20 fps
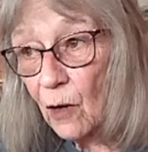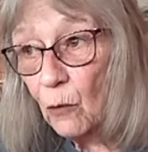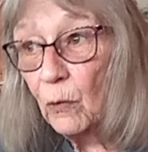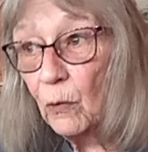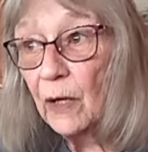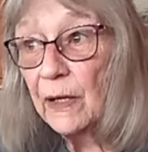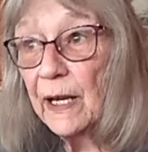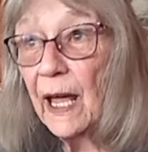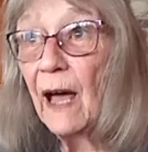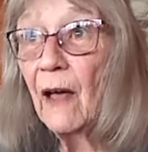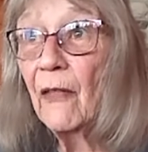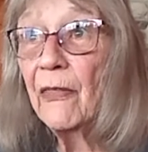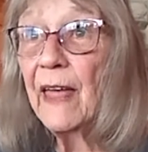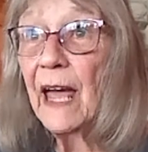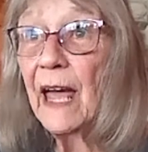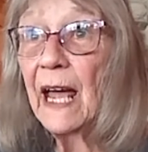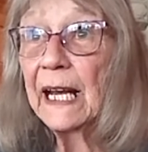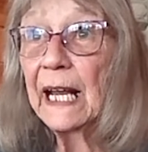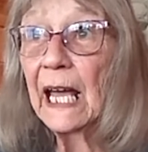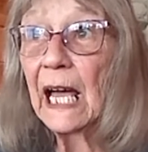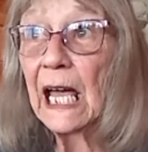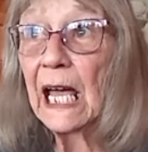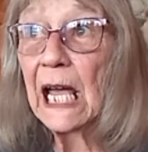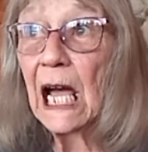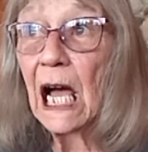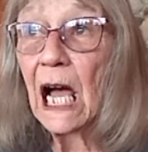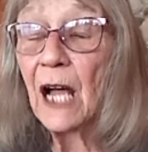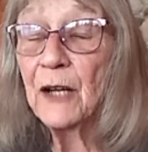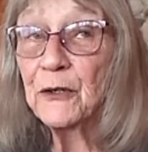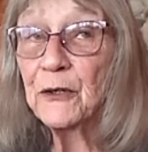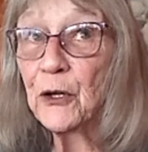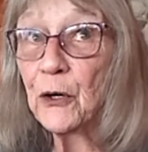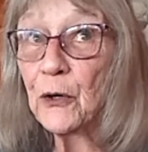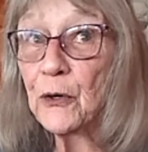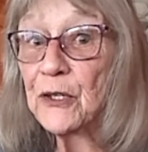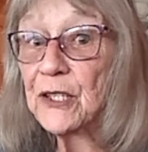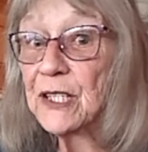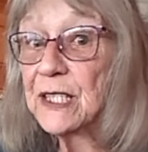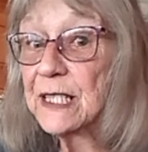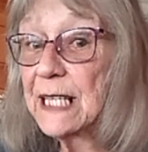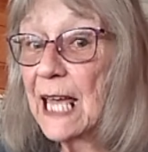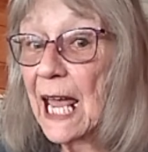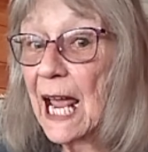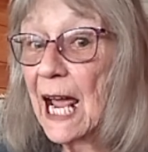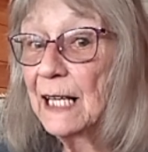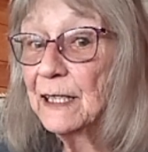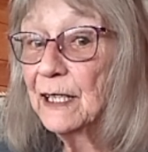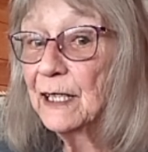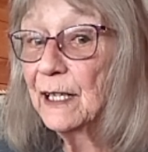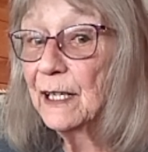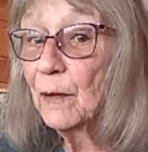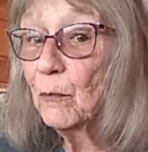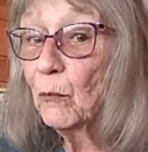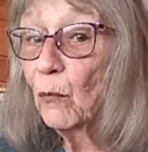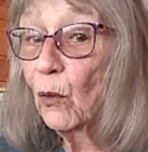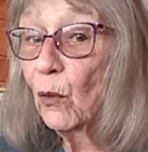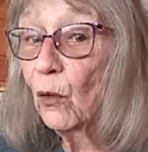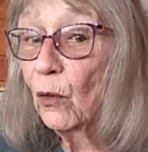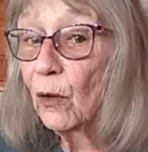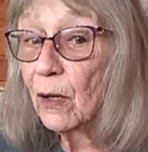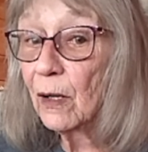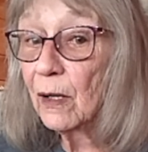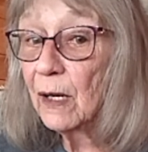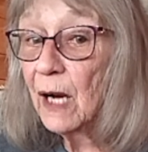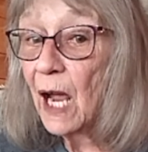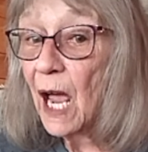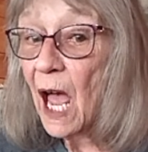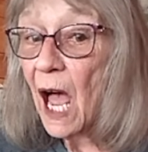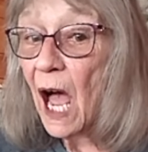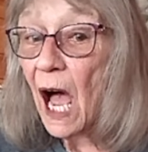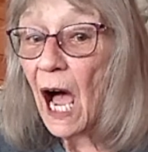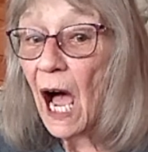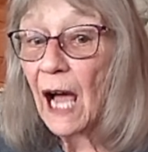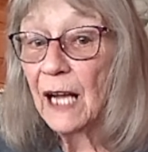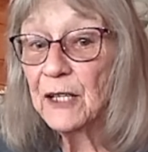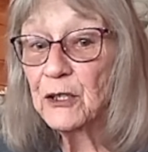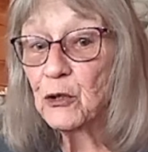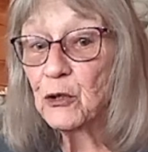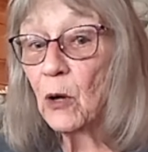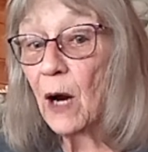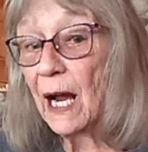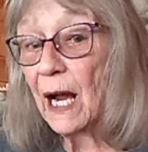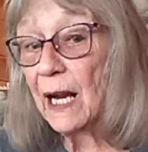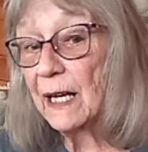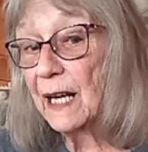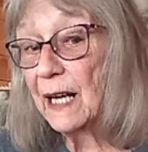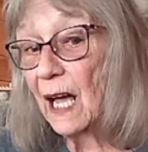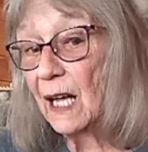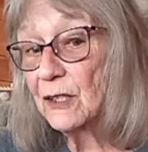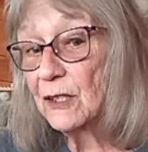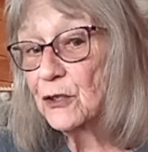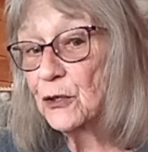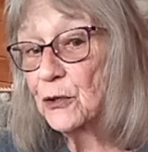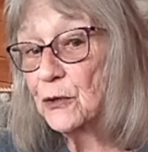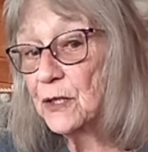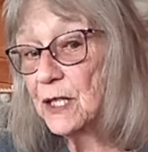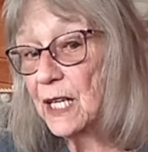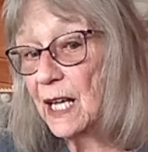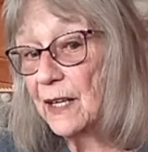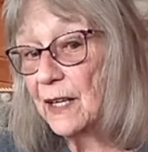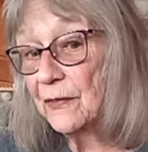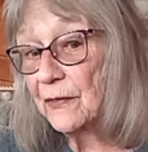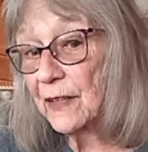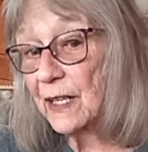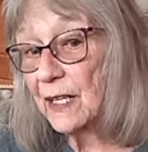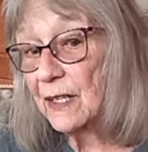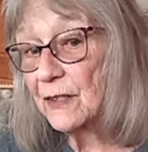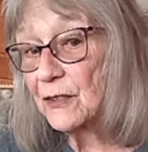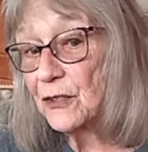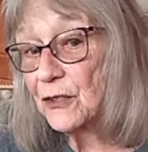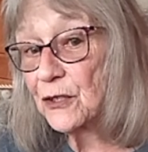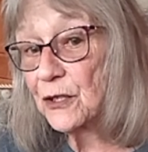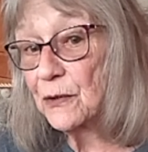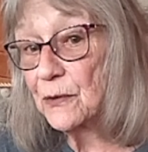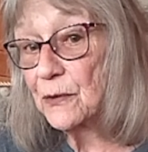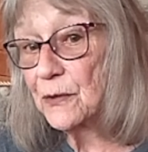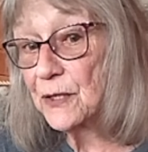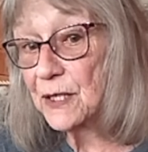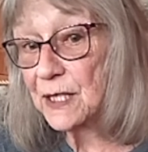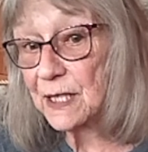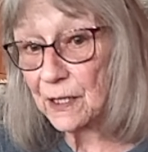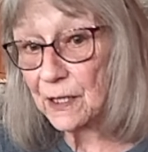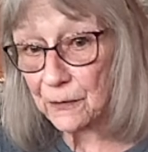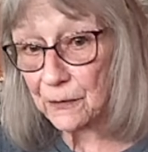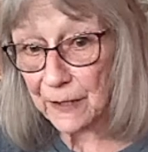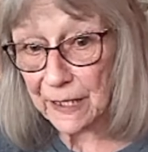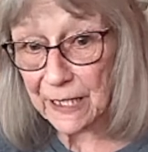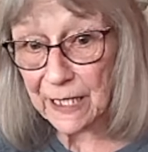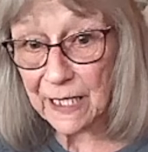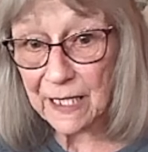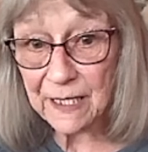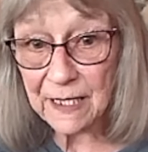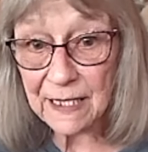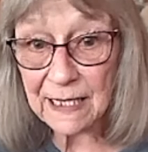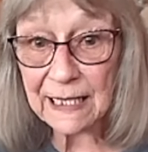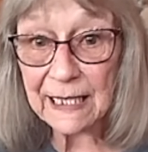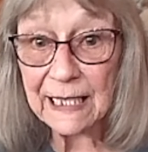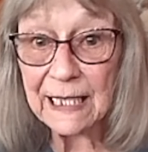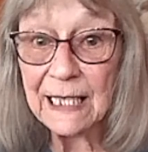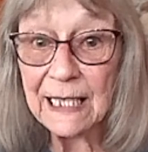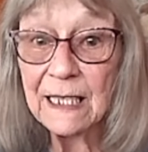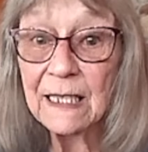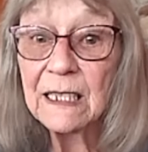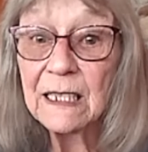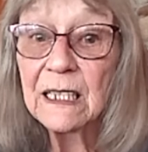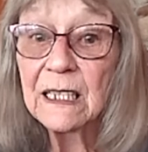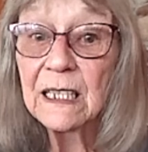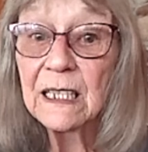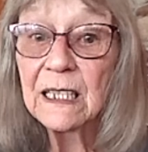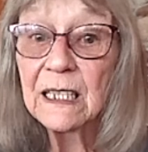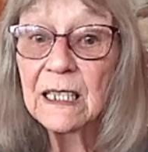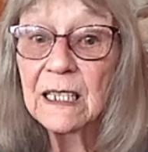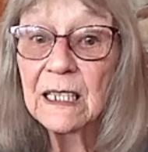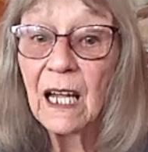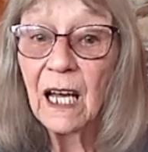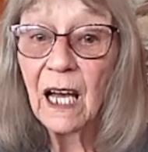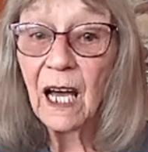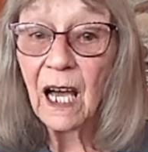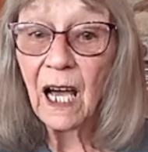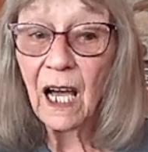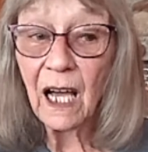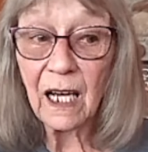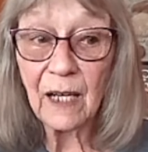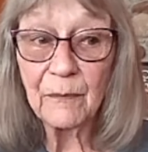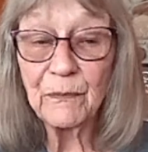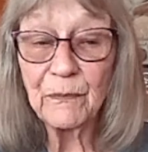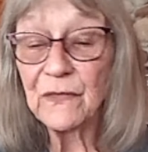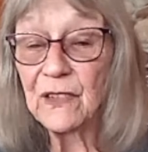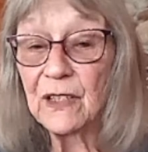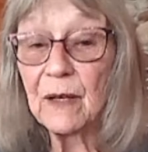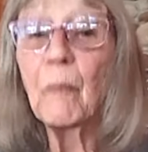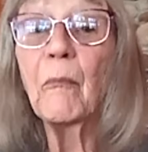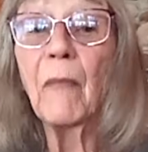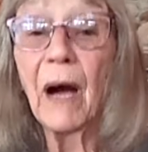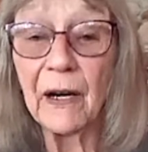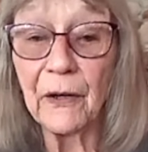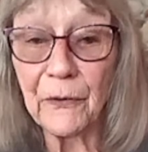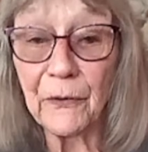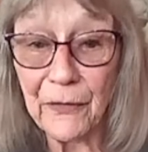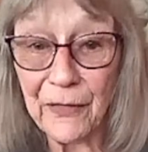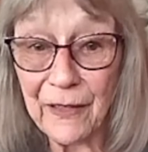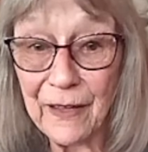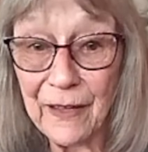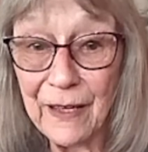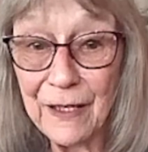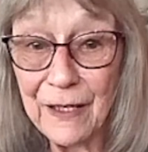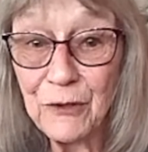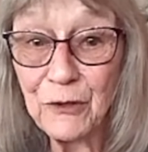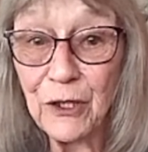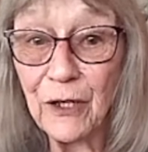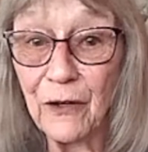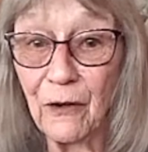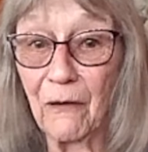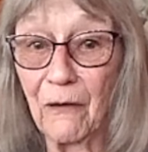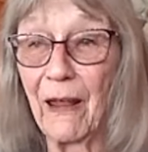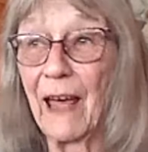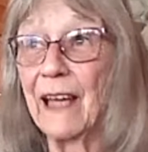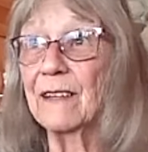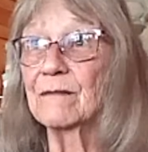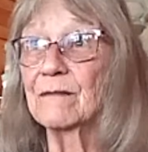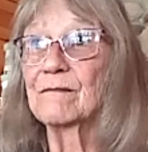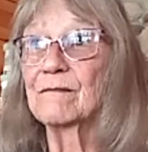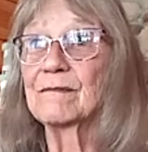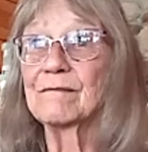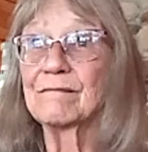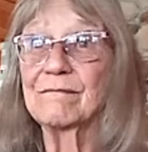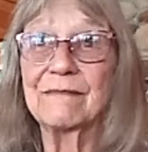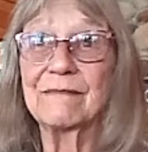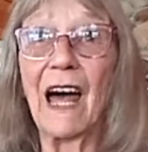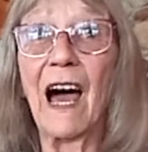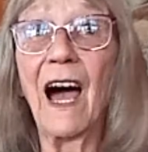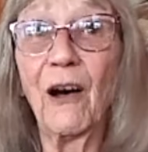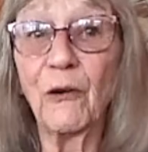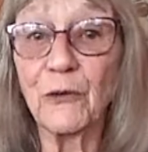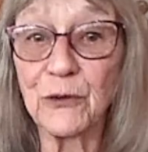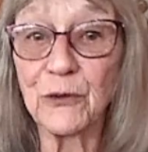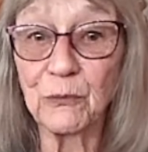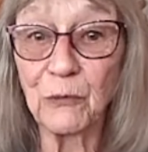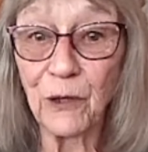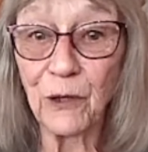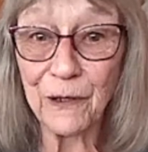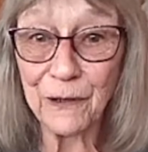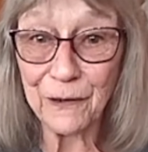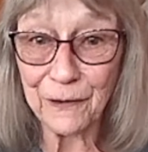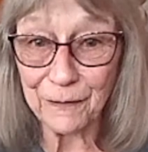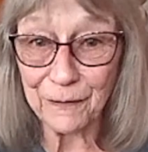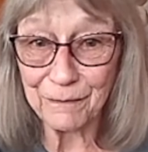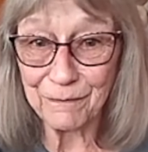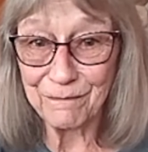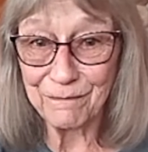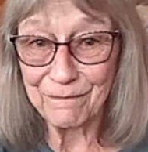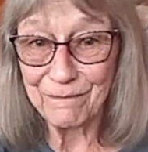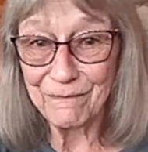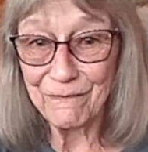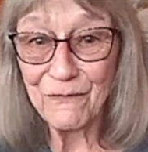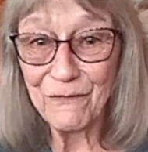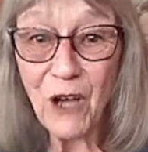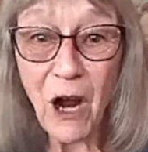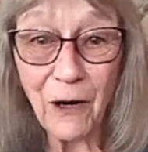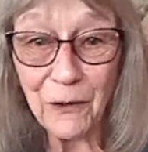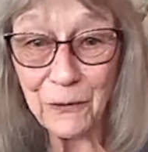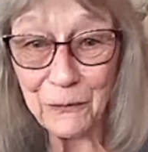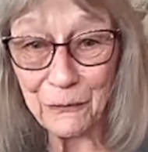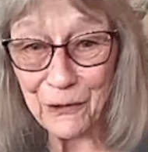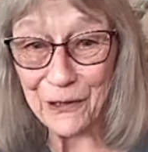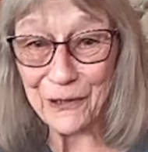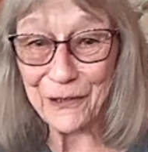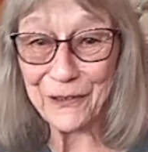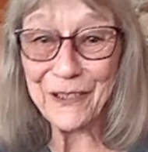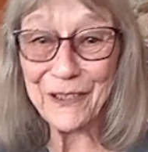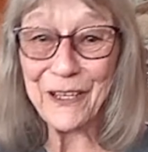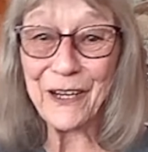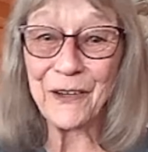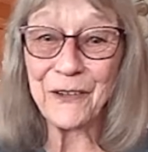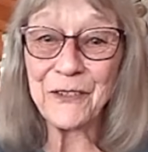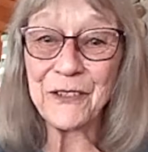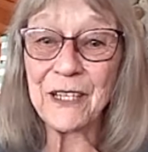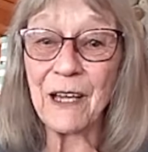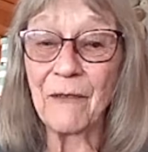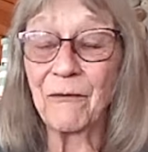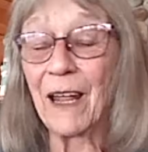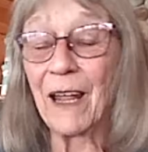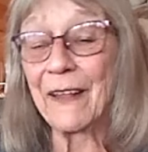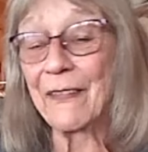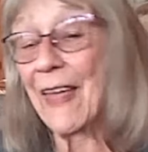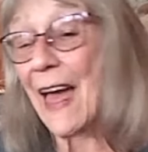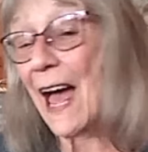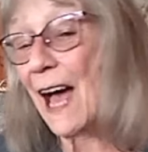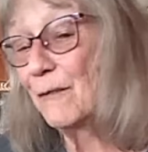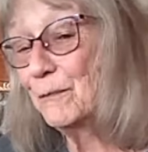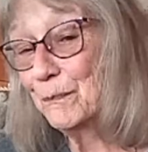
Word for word: Well, now that I understand it more, I try not to take things too seriously. Uh, minor things, you know, like the housework, yard work, you know, stuff like that.